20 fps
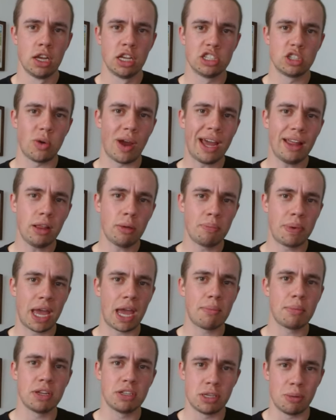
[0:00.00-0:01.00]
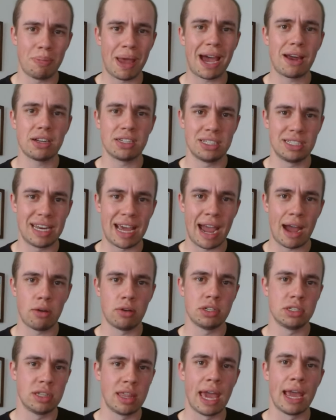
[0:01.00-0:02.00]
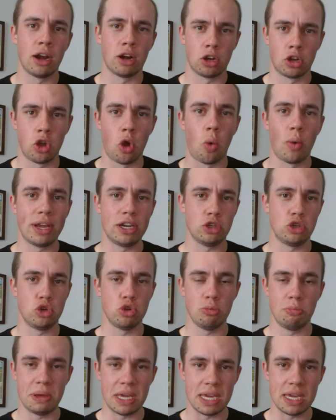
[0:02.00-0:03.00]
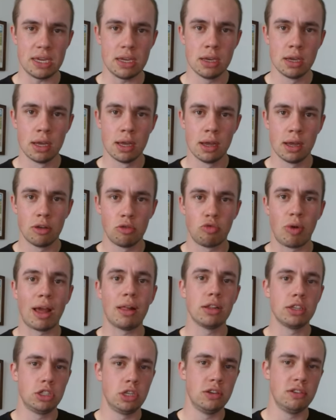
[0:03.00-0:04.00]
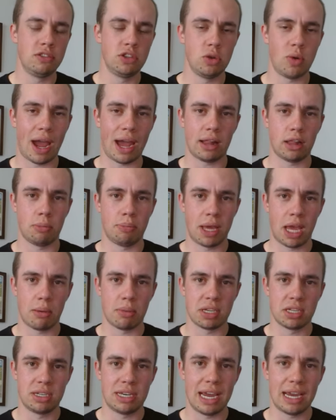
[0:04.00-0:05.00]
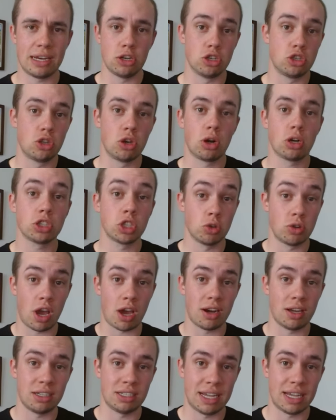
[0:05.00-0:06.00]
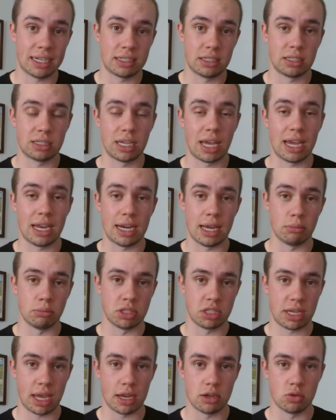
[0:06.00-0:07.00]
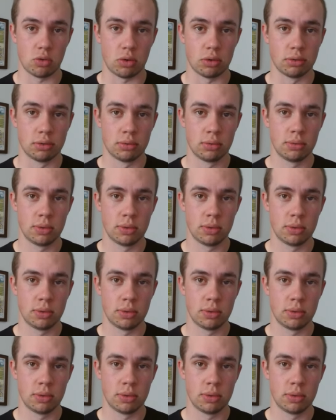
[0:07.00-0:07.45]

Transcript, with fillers: So Alabama is about as down as they are going to be relative to Alabama standards. They're also not on Texas A&M schedule.